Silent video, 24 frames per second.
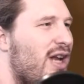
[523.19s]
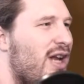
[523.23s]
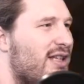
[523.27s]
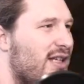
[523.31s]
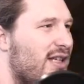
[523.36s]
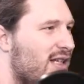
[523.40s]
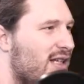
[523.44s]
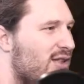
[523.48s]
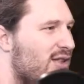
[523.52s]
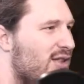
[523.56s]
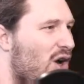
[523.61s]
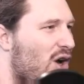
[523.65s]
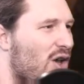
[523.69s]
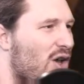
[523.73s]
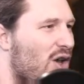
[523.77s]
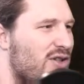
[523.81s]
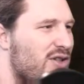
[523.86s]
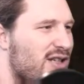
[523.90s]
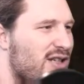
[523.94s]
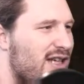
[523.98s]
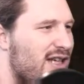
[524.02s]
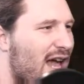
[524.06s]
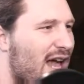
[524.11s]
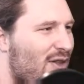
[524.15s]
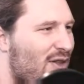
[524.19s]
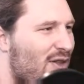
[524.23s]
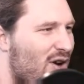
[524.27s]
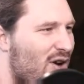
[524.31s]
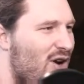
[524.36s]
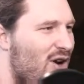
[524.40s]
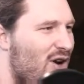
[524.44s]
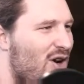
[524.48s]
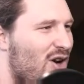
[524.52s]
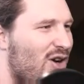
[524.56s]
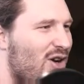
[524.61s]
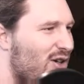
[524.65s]
this all
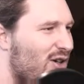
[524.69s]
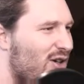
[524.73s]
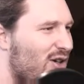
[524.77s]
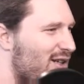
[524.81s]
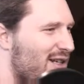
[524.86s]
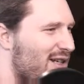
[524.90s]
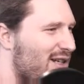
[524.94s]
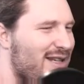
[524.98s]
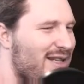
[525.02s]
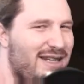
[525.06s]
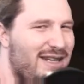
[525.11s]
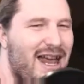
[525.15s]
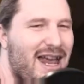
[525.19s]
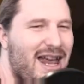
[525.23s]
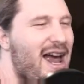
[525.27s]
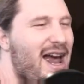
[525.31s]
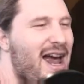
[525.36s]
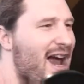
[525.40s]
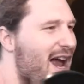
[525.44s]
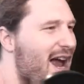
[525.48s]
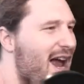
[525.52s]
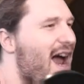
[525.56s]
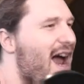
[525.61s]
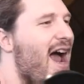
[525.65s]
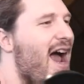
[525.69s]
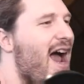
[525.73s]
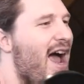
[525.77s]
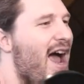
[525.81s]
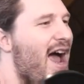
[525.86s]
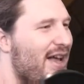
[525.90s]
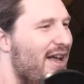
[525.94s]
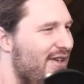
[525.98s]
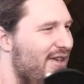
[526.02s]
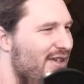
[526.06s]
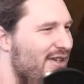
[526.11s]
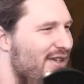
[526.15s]
together. Yeah,
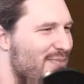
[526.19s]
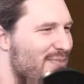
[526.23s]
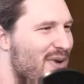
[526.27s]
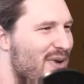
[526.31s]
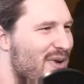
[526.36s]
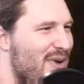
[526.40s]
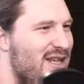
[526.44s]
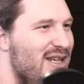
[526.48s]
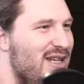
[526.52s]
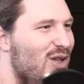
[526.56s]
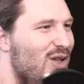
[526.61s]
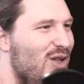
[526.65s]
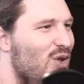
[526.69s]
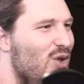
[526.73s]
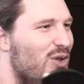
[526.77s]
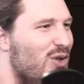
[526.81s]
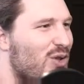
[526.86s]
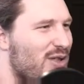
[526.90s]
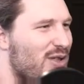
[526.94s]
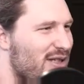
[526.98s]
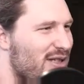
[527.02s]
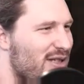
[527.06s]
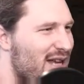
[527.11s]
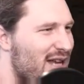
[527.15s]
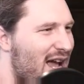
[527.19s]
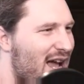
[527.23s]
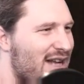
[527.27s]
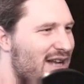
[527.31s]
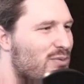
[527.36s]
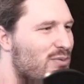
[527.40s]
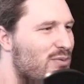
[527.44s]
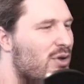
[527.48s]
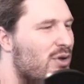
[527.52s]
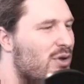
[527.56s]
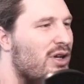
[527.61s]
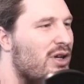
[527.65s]
making it look
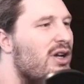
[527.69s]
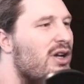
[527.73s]
nice. We're gonna